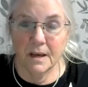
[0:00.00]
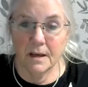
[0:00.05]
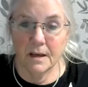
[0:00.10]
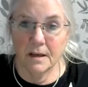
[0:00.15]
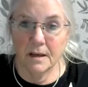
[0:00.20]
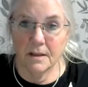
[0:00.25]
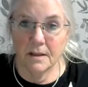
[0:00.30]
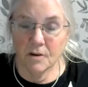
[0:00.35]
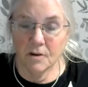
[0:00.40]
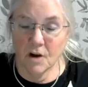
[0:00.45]

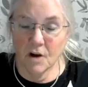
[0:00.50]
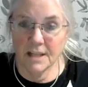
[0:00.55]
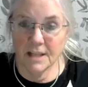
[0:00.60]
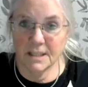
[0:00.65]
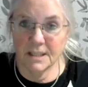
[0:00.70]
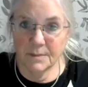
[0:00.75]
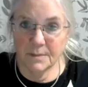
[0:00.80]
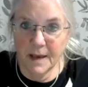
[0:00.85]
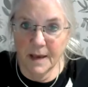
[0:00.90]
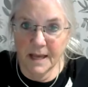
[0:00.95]
they're
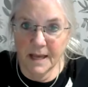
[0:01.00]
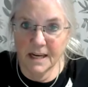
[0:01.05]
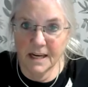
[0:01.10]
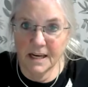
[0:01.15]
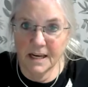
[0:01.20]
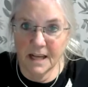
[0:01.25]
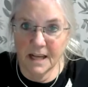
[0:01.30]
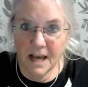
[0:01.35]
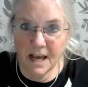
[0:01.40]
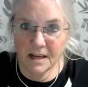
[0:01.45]

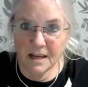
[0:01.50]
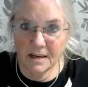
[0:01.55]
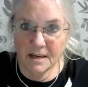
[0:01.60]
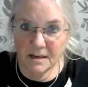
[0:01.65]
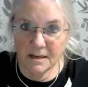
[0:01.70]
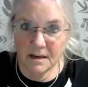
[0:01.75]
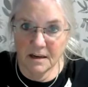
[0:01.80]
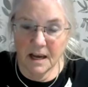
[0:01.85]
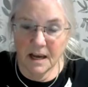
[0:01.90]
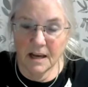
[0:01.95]
constipated
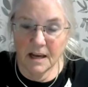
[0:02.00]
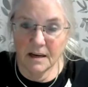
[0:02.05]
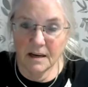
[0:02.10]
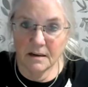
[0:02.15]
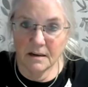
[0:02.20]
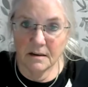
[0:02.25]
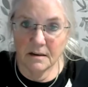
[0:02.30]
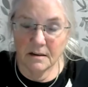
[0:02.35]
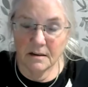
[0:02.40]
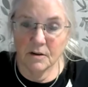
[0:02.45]
and
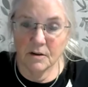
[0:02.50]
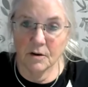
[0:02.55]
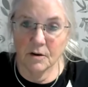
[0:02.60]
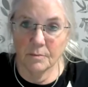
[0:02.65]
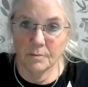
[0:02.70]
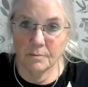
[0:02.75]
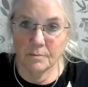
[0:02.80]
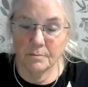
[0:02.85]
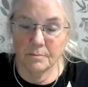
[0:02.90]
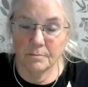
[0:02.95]

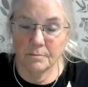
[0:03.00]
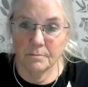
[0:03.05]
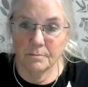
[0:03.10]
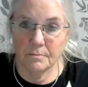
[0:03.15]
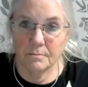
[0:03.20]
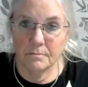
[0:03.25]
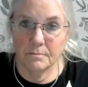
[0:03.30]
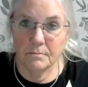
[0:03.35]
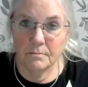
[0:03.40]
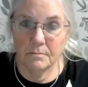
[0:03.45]
they're
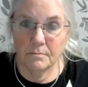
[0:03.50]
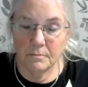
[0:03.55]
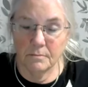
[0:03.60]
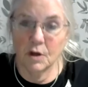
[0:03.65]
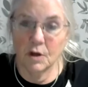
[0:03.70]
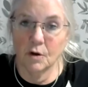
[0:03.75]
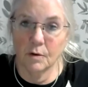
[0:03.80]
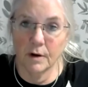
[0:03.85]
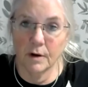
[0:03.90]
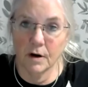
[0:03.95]

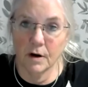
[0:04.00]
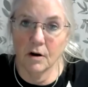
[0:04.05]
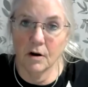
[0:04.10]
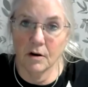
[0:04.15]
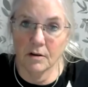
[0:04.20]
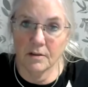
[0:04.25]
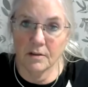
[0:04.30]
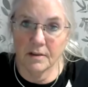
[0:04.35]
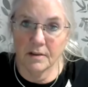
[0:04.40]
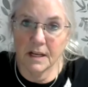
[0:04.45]
you know, it
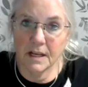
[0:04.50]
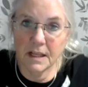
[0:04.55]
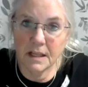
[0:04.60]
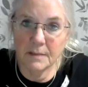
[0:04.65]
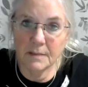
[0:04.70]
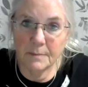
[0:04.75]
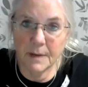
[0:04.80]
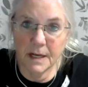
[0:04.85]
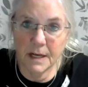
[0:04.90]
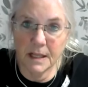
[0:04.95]
hurts,
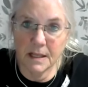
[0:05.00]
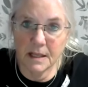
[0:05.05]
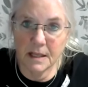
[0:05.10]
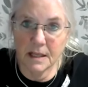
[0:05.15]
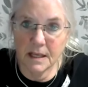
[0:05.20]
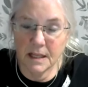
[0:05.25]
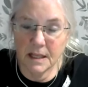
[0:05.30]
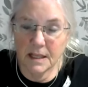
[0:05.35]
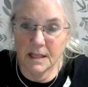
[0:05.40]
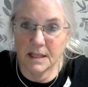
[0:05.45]
and
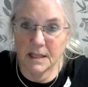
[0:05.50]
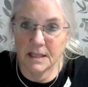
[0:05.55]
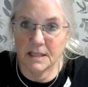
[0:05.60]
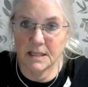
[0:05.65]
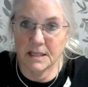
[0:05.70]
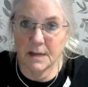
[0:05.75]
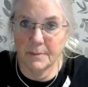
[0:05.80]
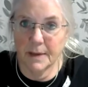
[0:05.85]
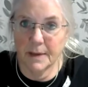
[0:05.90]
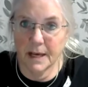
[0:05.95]
it's in the
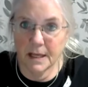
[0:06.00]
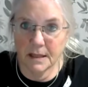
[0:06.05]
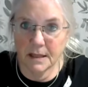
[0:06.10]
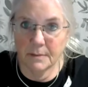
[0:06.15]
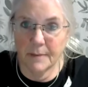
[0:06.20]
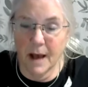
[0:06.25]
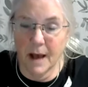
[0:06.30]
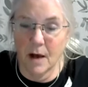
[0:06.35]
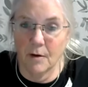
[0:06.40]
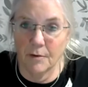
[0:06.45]
stomach
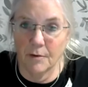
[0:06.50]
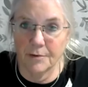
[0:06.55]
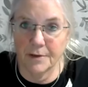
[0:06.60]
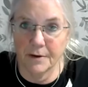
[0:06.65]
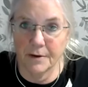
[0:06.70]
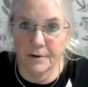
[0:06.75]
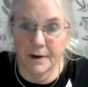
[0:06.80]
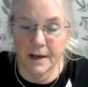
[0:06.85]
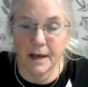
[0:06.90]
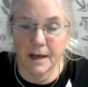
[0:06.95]
and the bowels
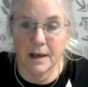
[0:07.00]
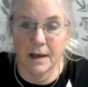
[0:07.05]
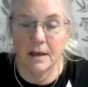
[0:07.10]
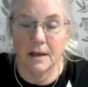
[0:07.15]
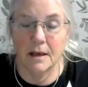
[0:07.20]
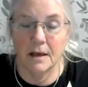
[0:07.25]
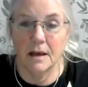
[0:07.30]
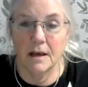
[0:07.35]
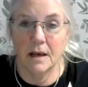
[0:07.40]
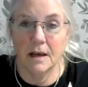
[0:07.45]
area.
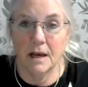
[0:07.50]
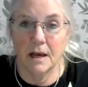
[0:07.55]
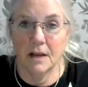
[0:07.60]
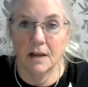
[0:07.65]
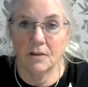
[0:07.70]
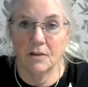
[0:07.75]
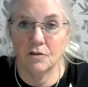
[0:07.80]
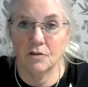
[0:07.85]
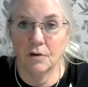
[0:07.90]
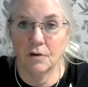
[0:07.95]

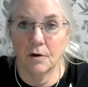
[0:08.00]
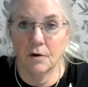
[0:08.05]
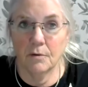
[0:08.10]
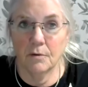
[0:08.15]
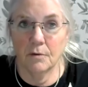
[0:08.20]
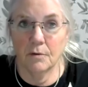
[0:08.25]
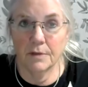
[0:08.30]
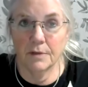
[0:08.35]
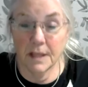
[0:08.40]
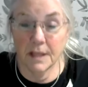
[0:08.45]
And
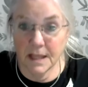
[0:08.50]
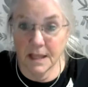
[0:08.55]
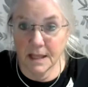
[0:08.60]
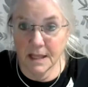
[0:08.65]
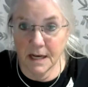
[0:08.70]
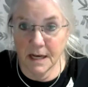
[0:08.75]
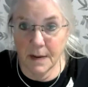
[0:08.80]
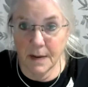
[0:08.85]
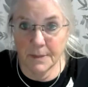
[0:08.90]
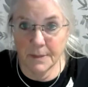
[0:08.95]
so since
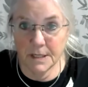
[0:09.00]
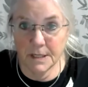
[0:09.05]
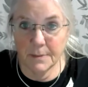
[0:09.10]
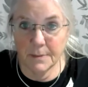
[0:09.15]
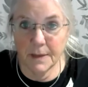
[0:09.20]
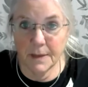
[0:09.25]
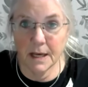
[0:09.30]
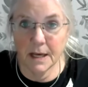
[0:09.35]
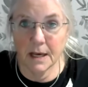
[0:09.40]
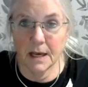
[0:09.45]
it's an
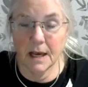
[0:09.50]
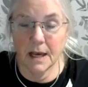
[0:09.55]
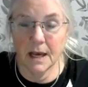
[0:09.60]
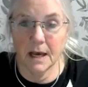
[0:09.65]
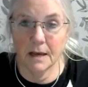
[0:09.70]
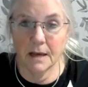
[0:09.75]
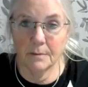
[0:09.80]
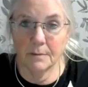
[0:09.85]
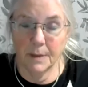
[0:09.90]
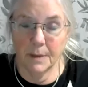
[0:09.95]
epidemic
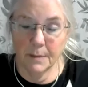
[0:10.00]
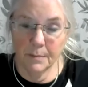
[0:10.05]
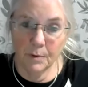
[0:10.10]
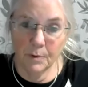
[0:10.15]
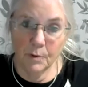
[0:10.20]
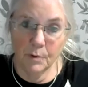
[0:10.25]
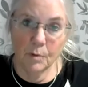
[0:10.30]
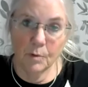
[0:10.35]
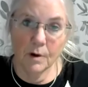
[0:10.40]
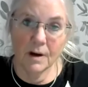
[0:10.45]
and
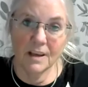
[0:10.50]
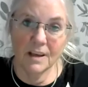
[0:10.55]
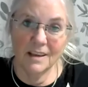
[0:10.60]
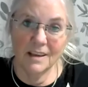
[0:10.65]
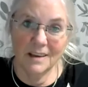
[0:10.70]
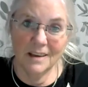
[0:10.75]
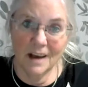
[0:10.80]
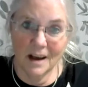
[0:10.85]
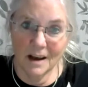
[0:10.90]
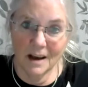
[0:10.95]
people who are
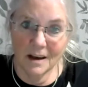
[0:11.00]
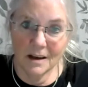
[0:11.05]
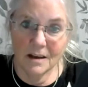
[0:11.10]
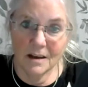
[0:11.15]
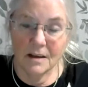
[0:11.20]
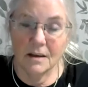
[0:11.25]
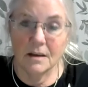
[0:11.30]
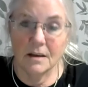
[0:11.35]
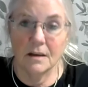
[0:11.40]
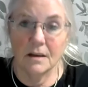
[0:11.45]

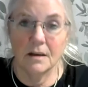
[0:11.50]
young